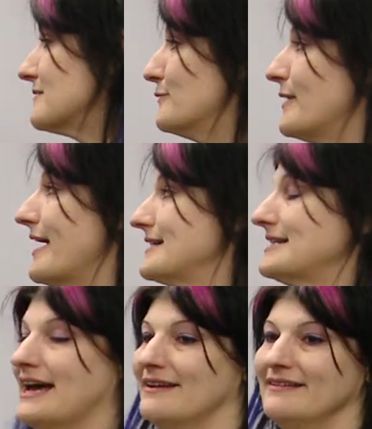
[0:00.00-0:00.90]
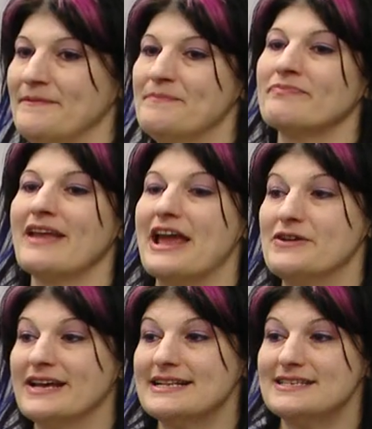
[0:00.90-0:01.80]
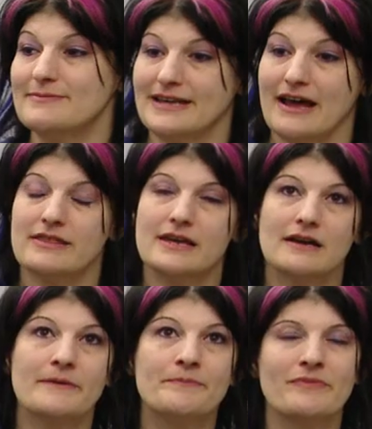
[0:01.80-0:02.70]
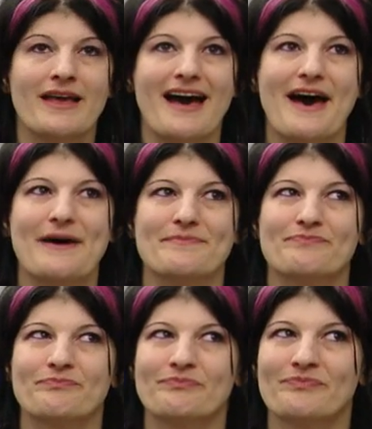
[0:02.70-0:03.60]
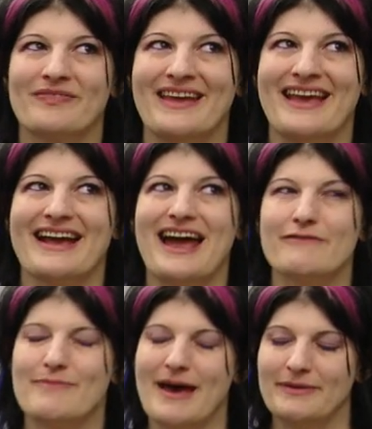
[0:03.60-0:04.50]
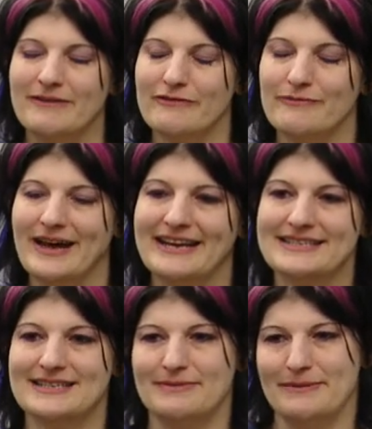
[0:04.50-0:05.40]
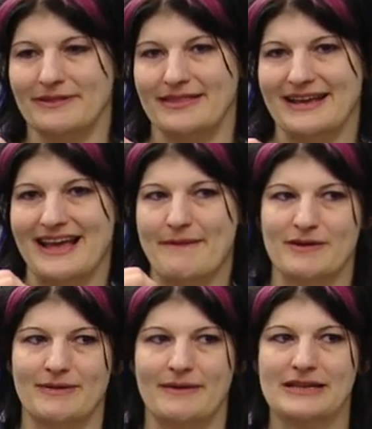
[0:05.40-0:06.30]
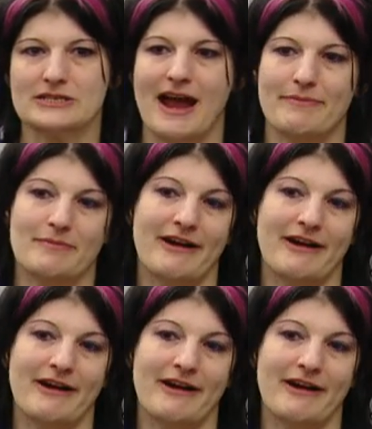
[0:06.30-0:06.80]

to four out of 10, and you can get something out there. Um, kind of a pet peeve of mine is that people think MVP means crappy